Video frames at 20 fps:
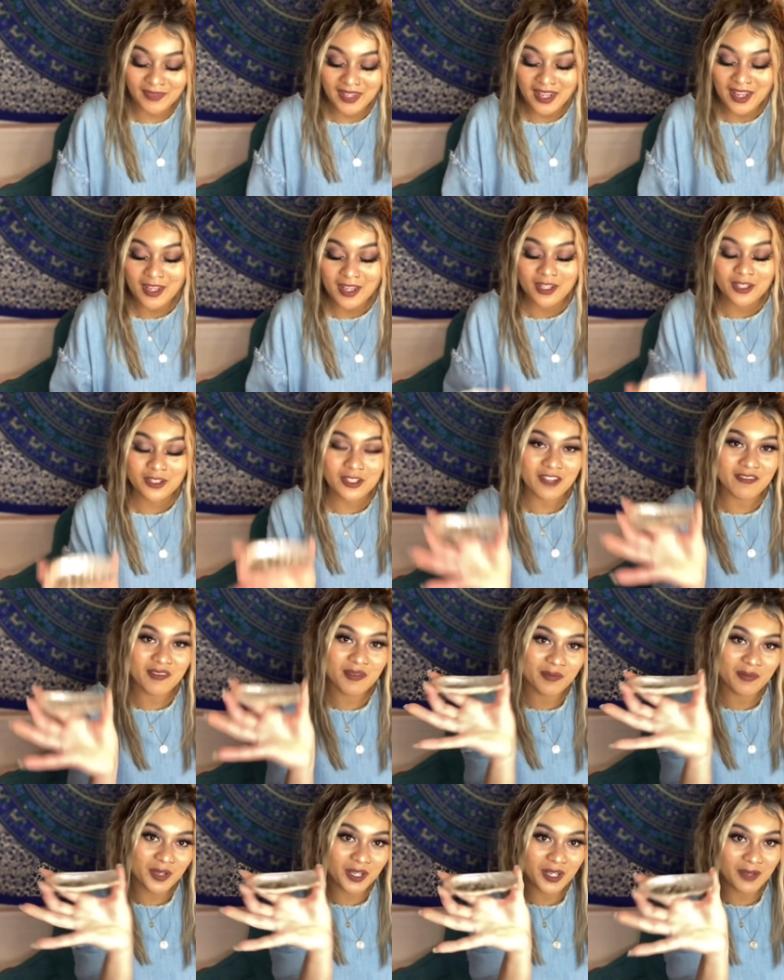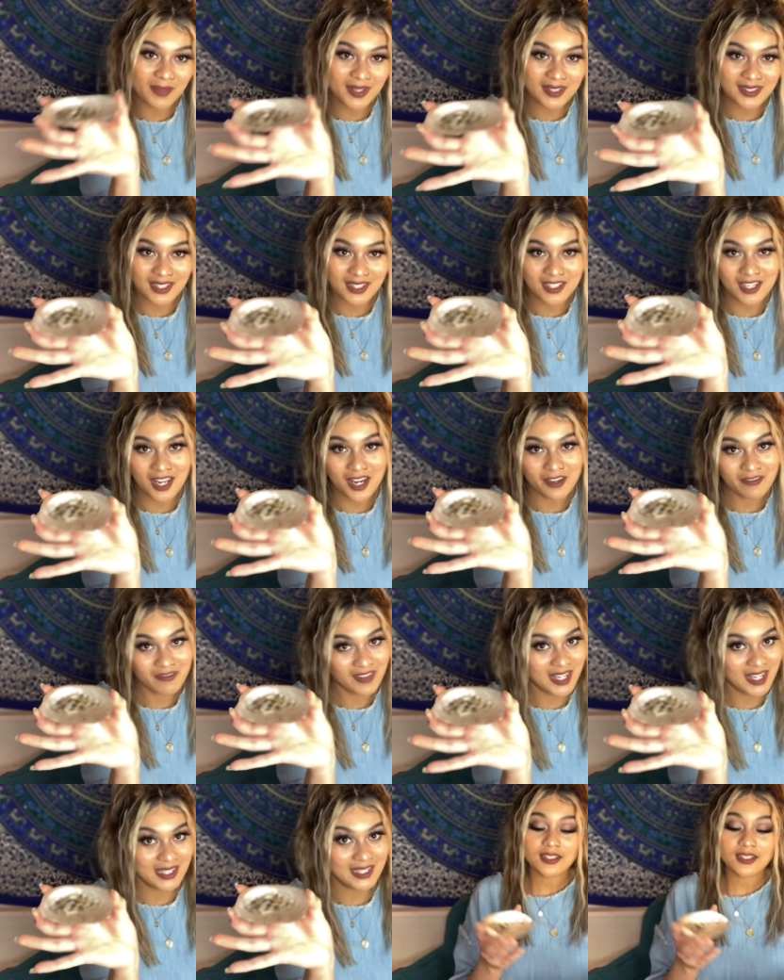So I've been burning my sage out of
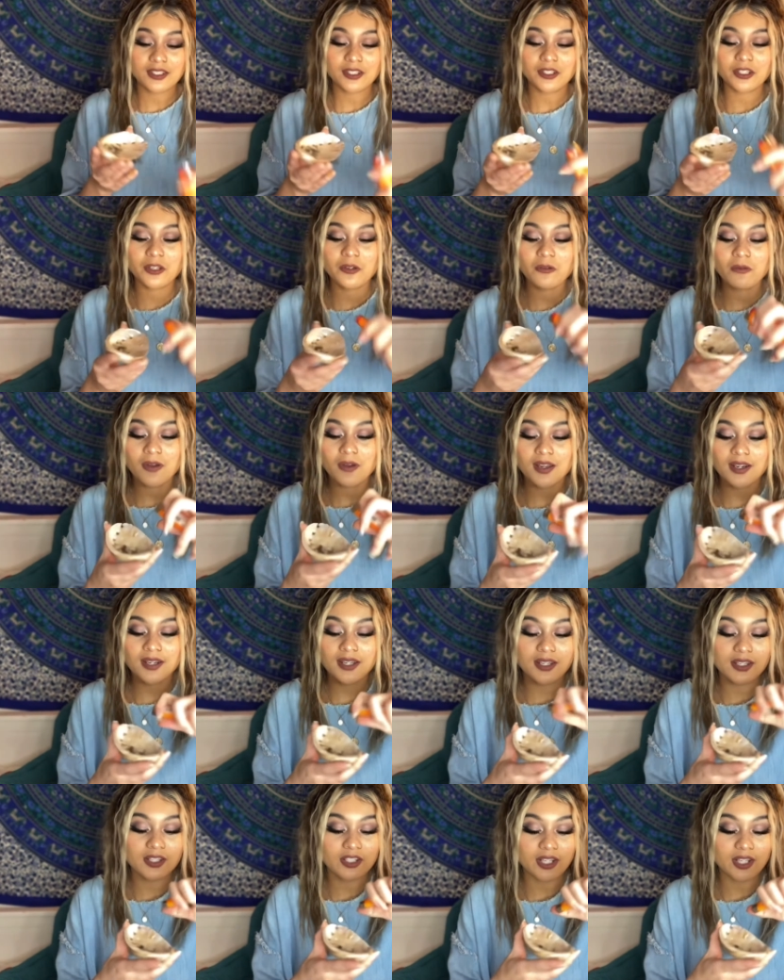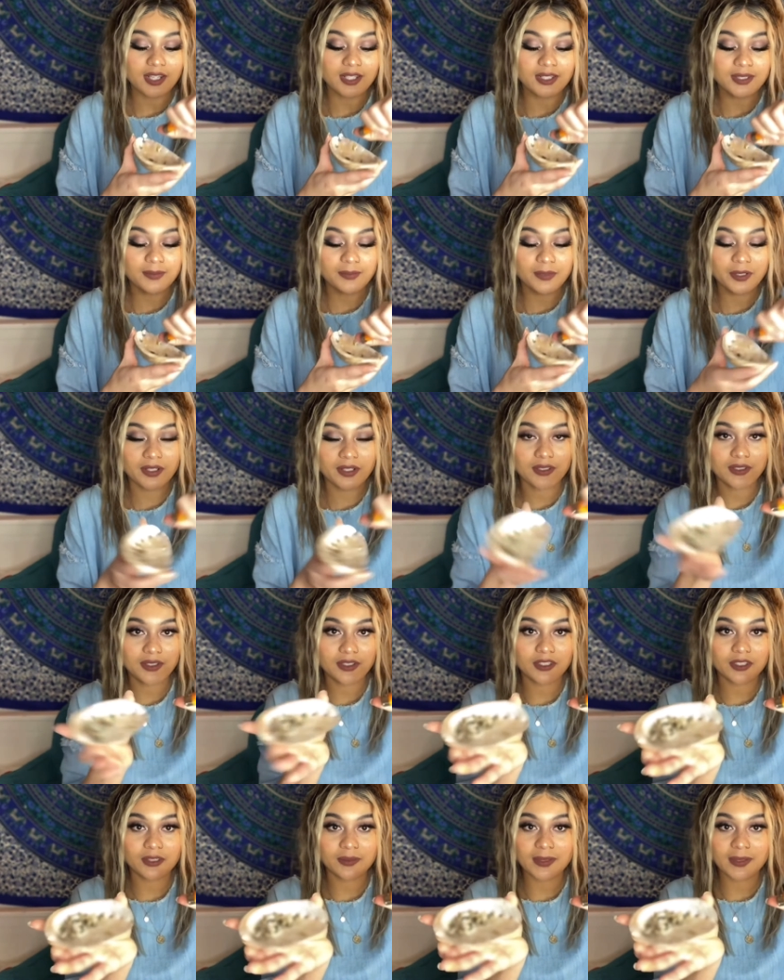this. So you want to just put a
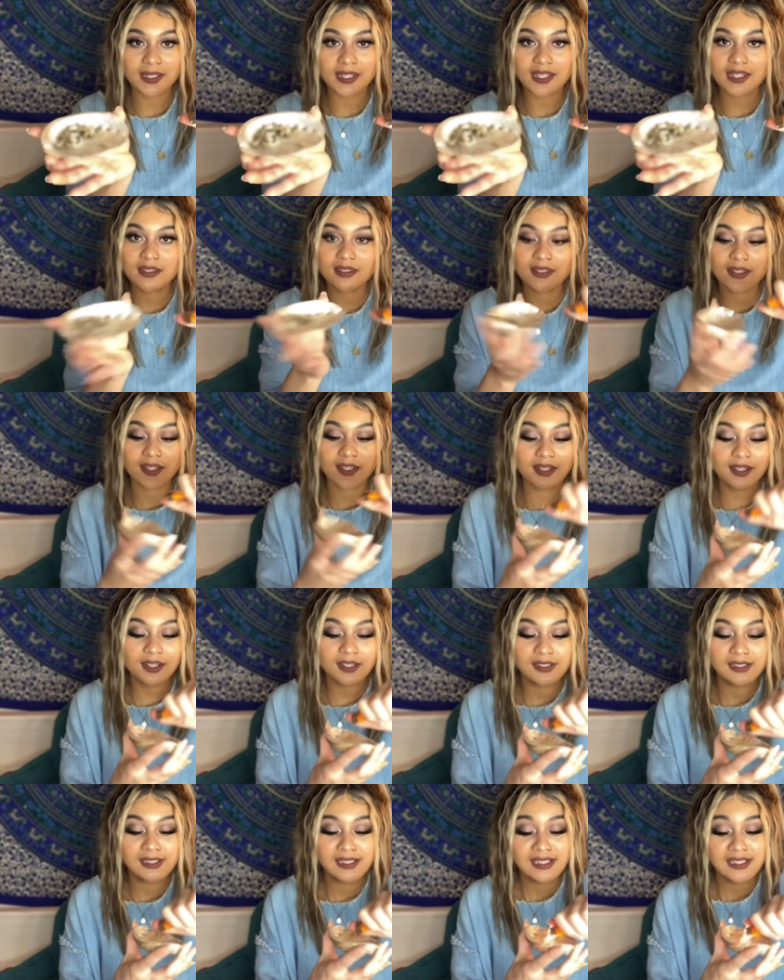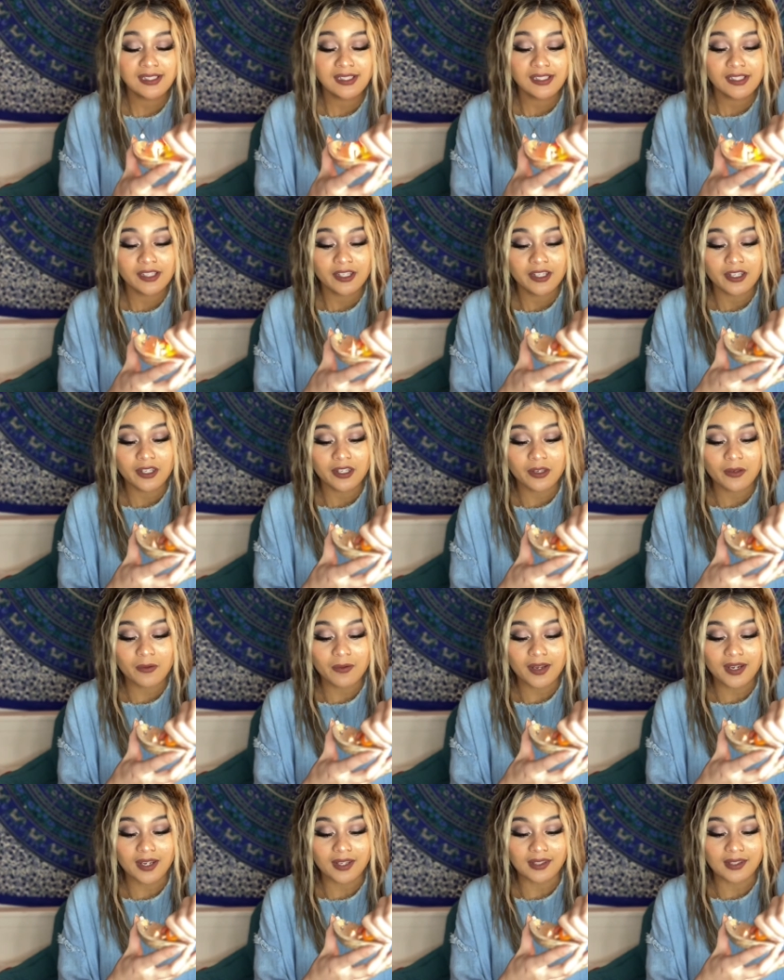little bit in there, you
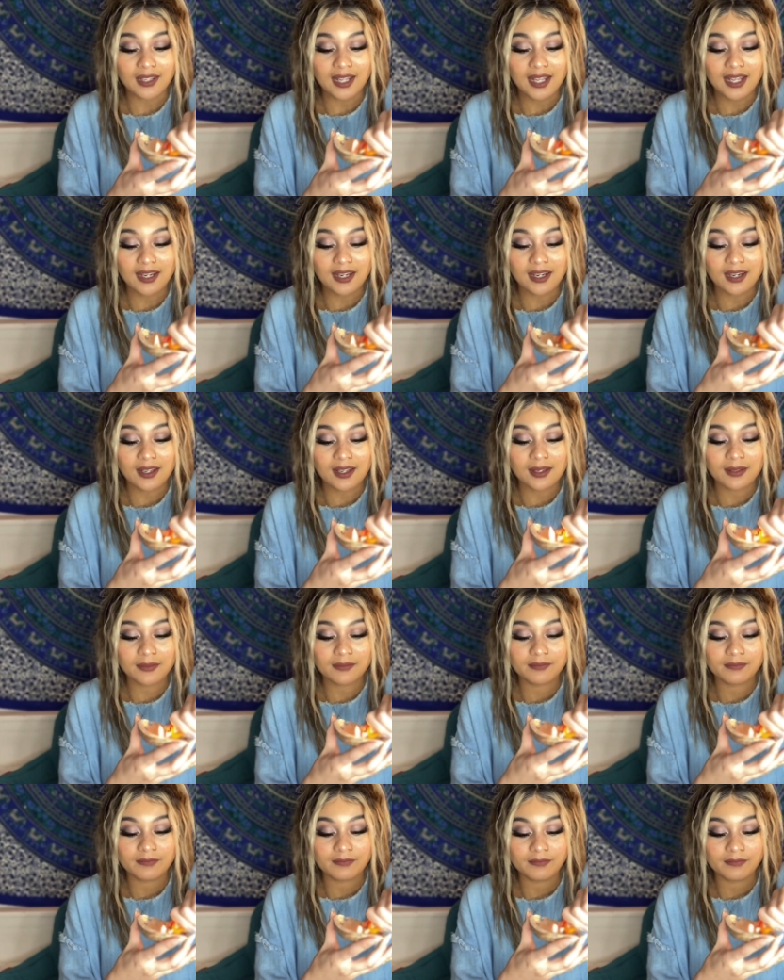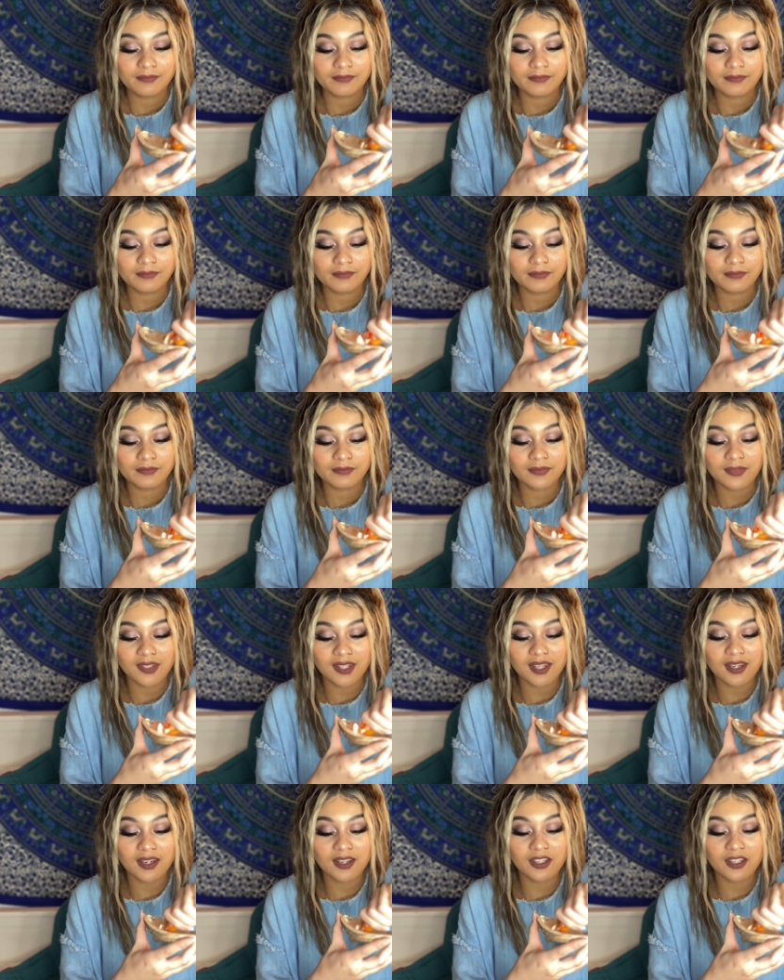want to light it up,
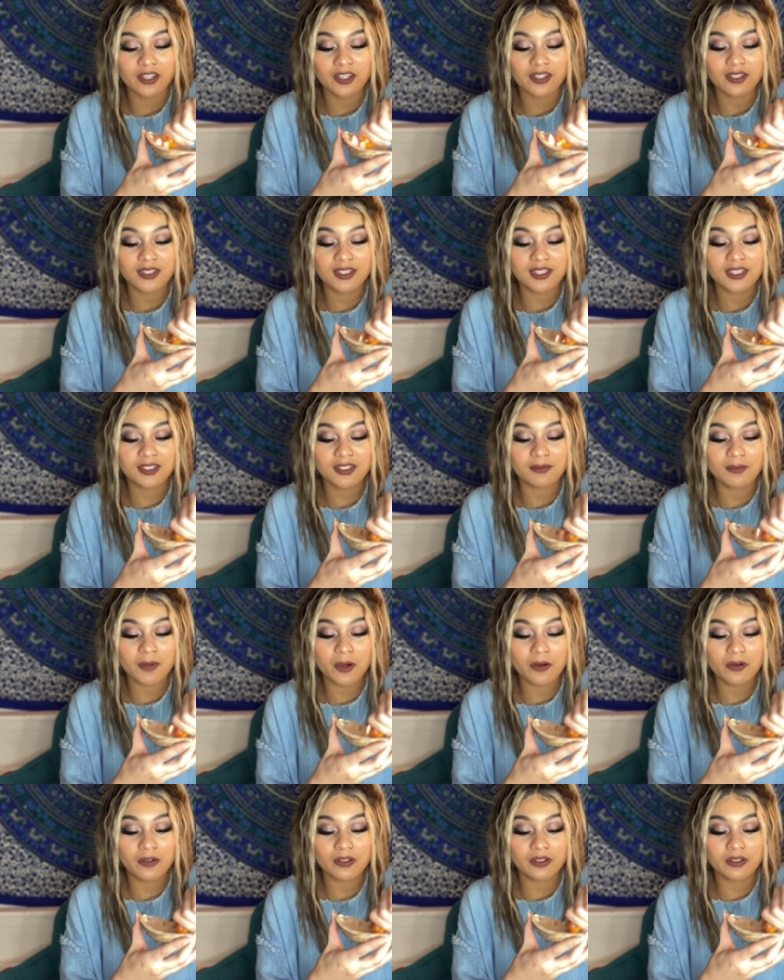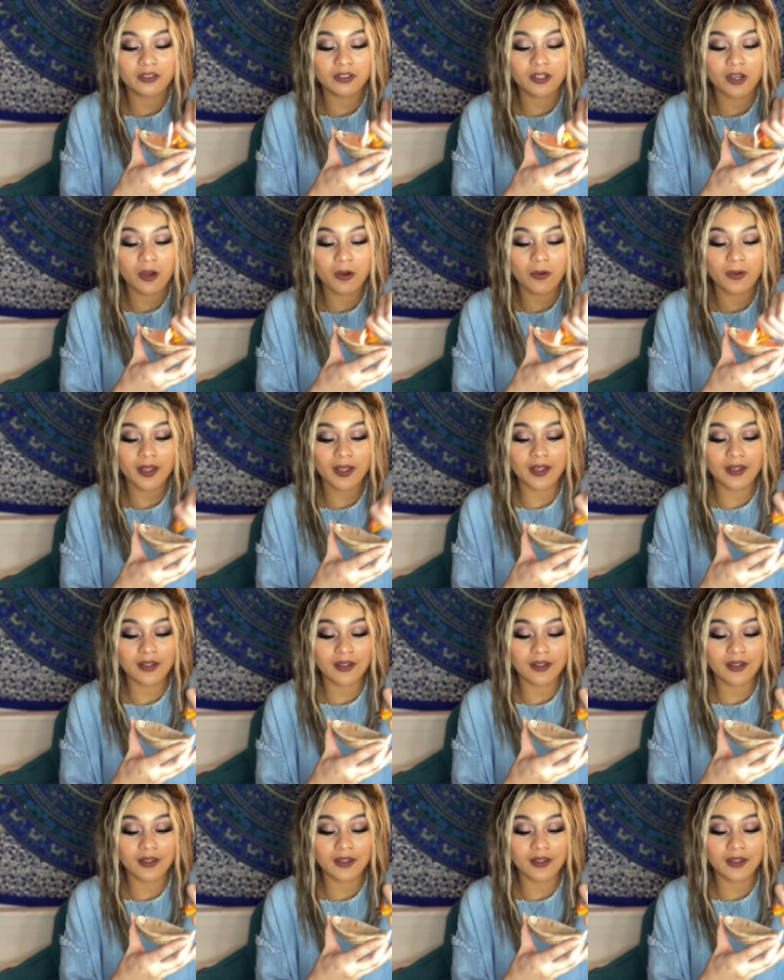get a good smoke going.